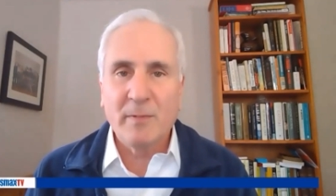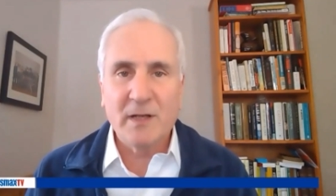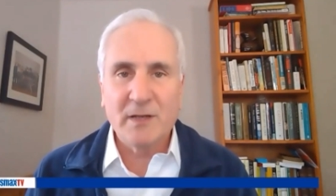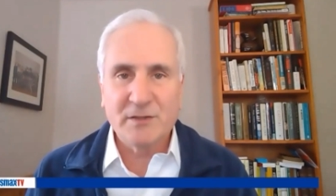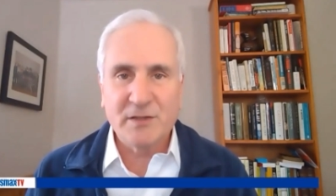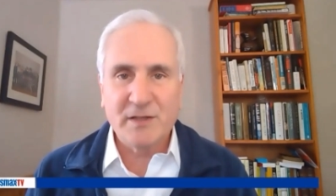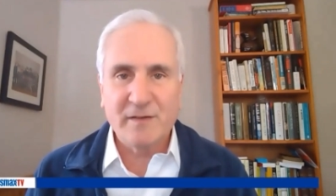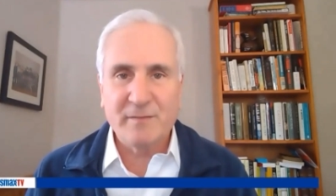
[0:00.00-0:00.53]

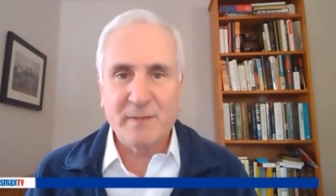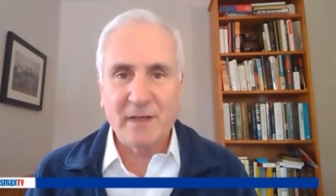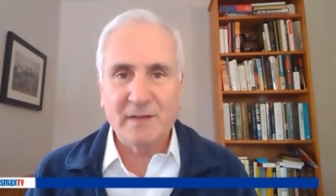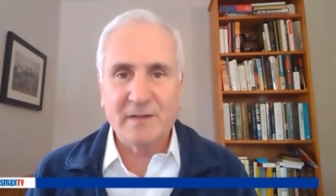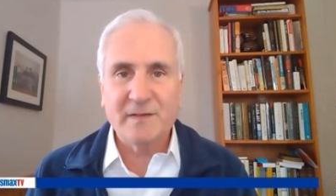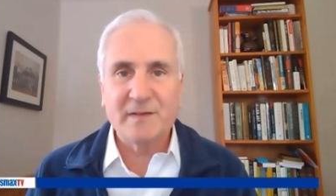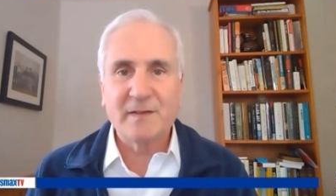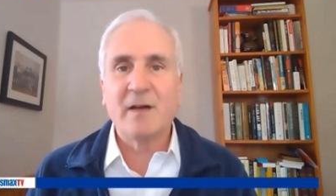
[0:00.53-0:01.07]

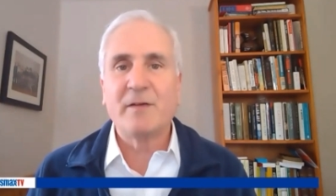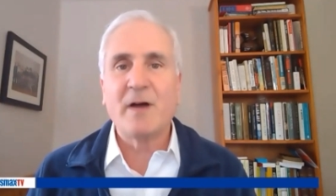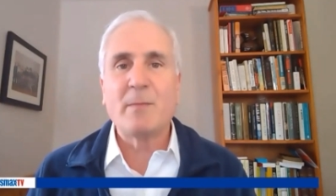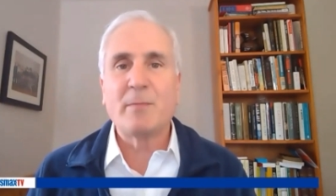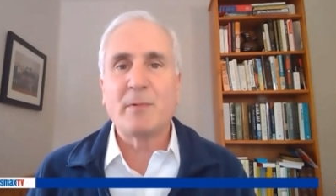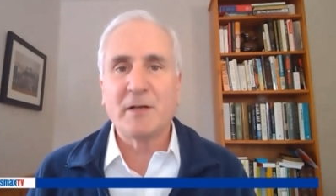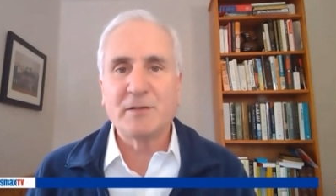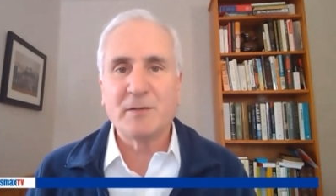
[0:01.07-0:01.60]
achievements of
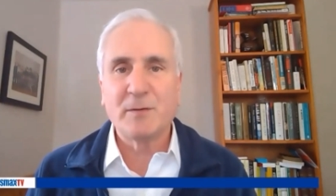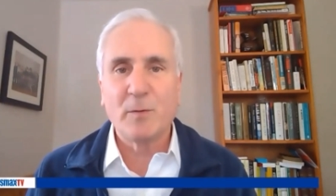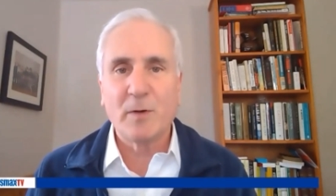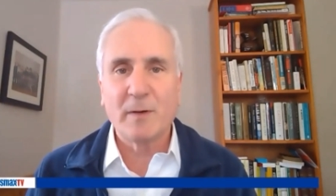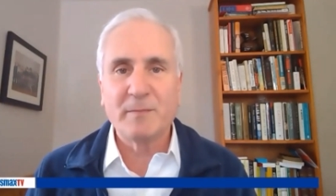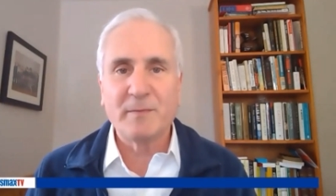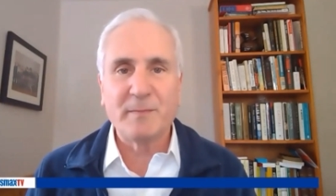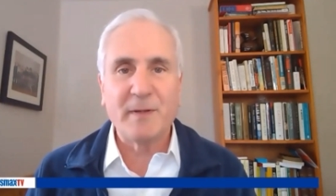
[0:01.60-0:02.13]
Operation
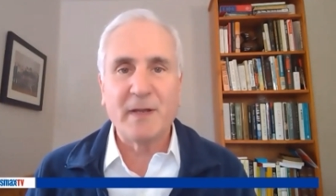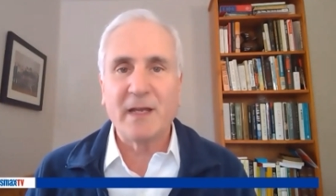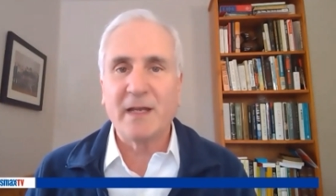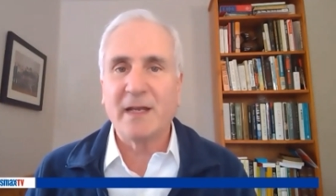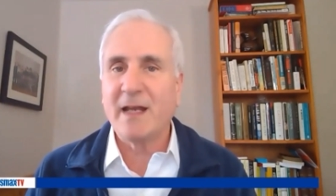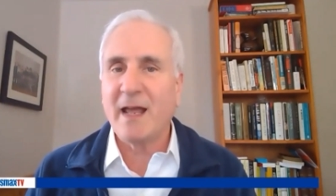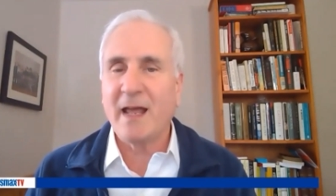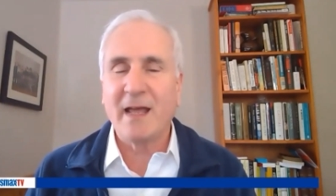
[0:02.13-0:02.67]
Warp
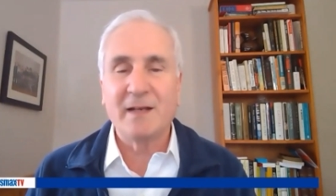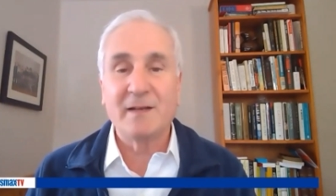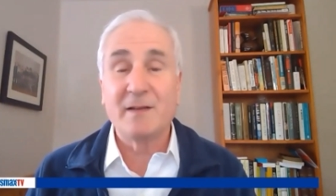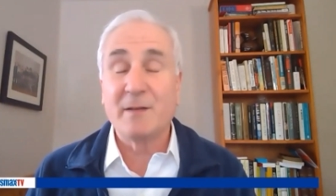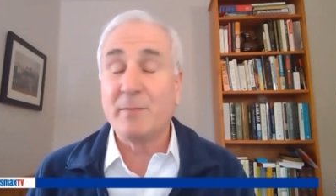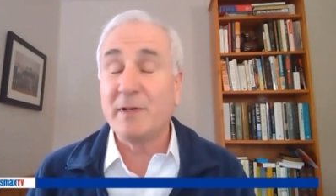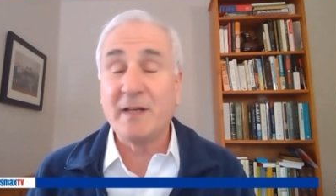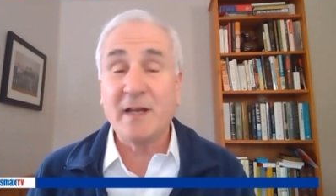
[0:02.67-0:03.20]
Speed and
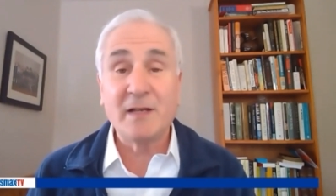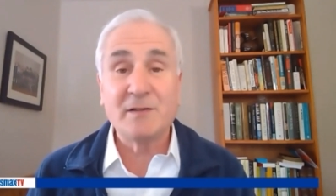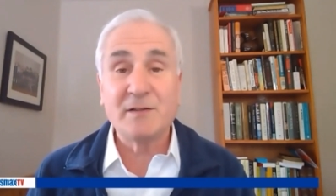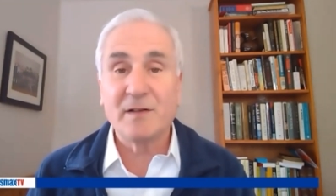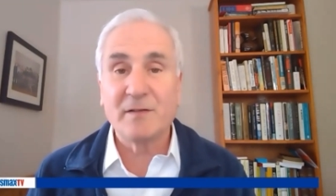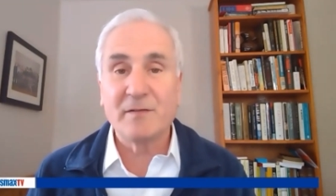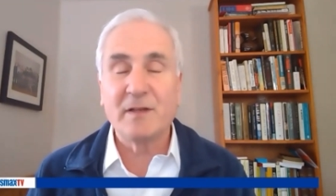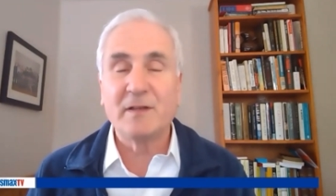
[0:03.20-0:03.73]
the
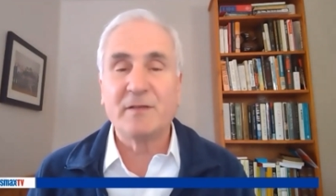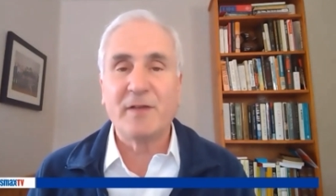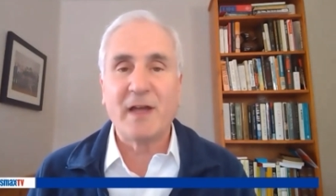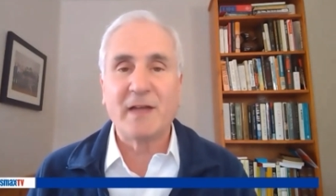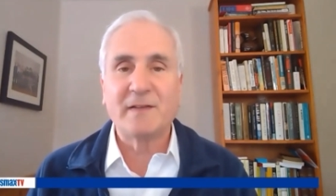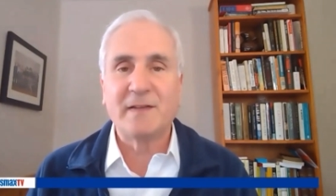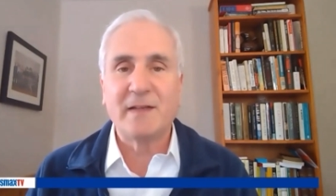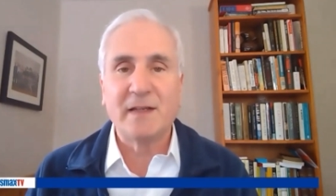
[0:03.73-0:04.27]
potential of these
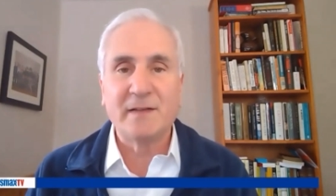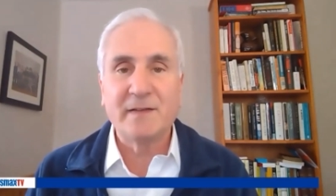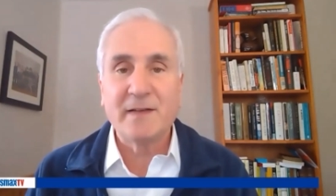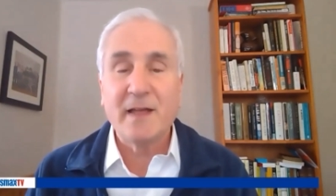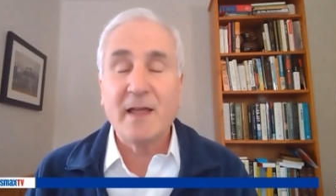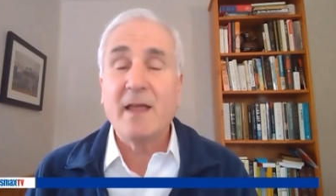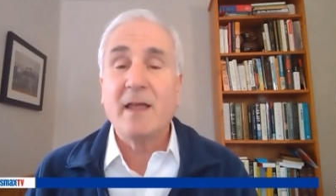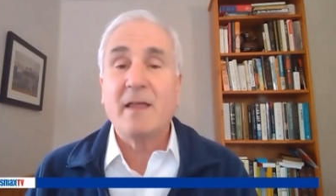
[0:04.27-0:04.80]
vaccines,
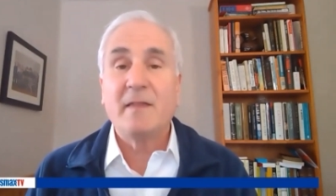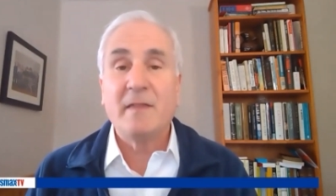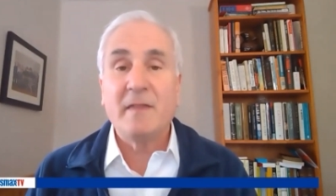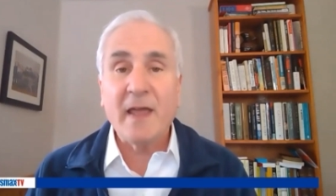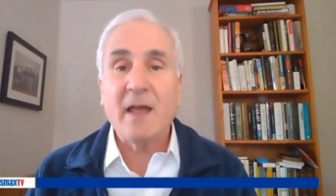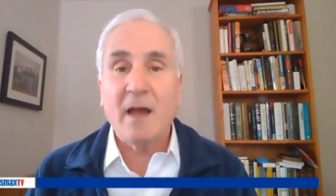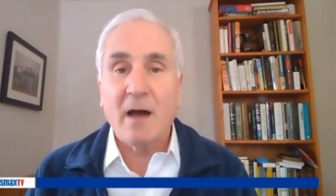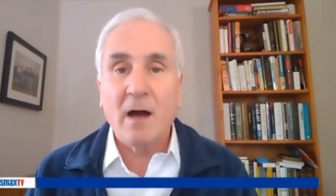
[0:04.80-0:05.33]

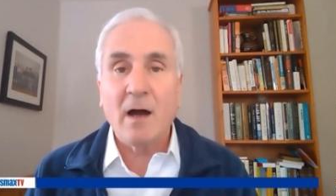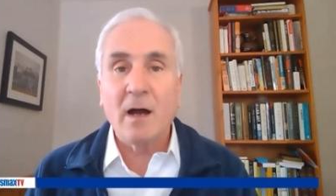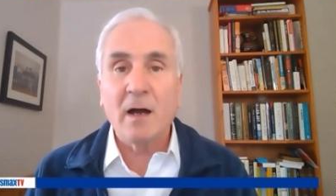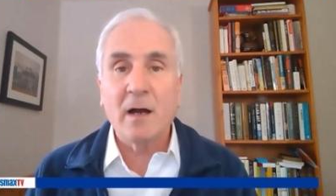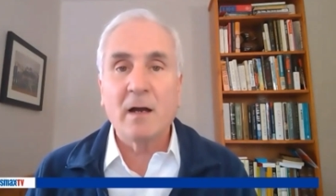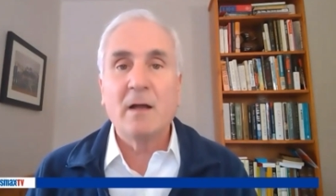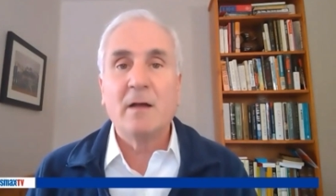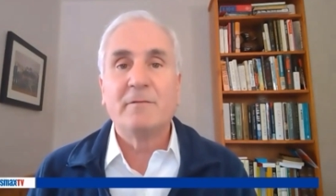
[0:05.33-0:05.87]
they
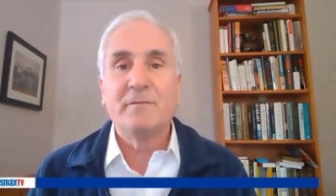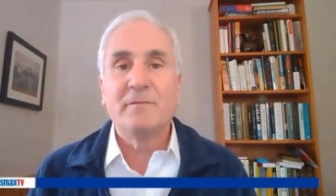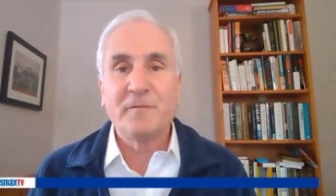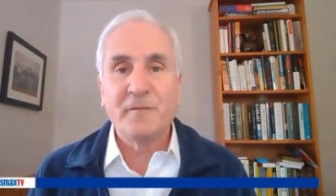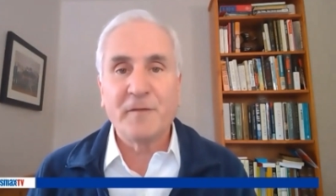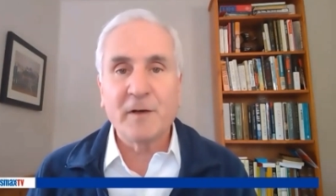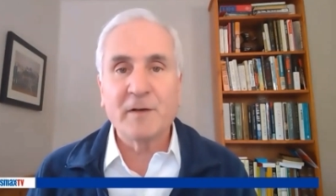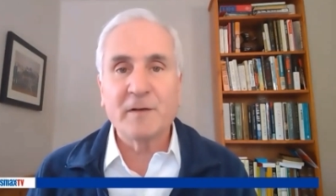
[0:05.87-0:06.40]
are
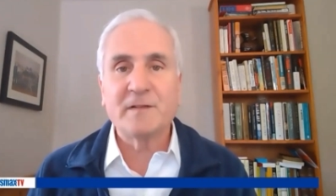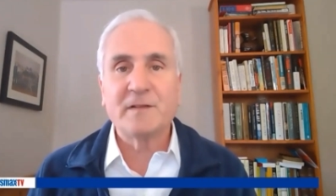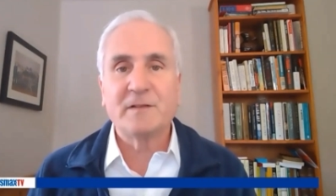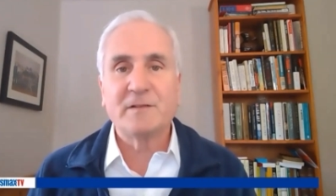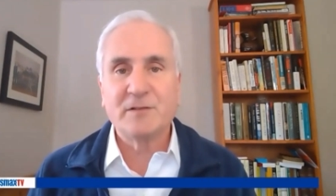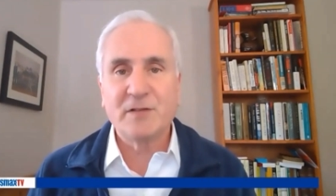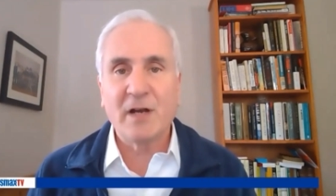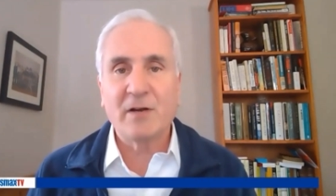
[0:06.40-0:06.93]
first
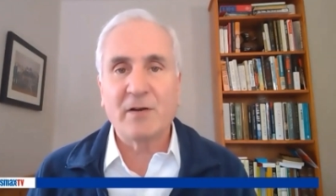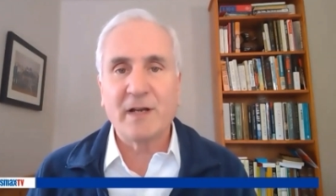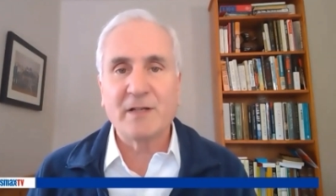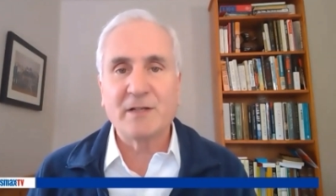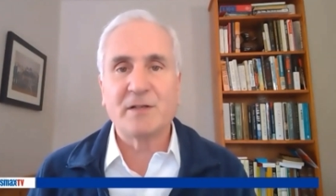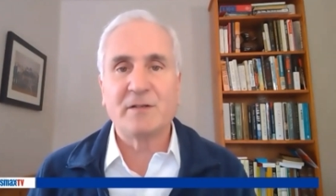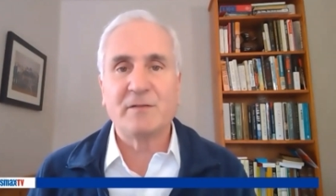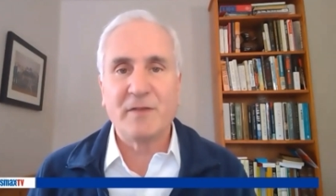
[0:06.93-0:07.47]

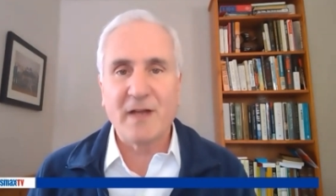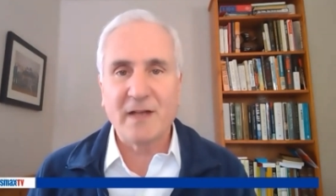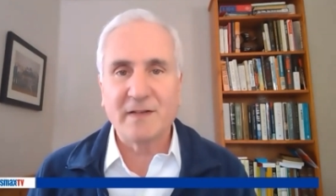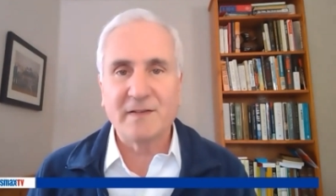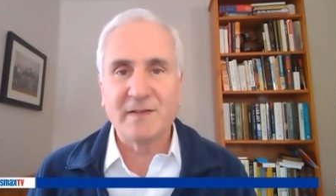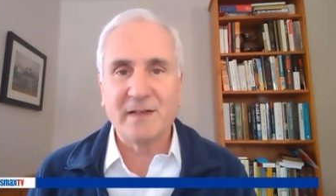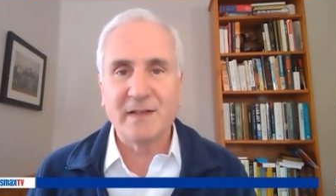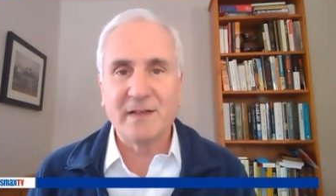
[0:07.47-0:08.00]
generation
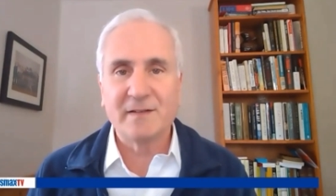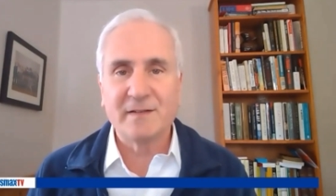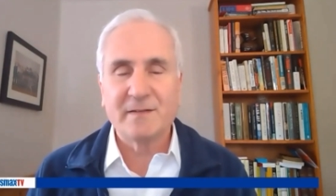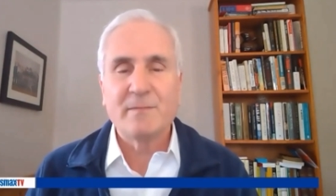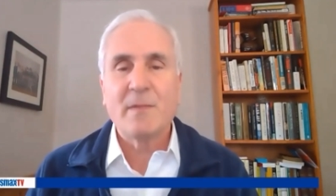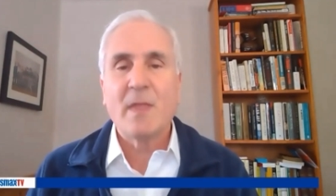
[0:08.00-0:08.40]
vaccines.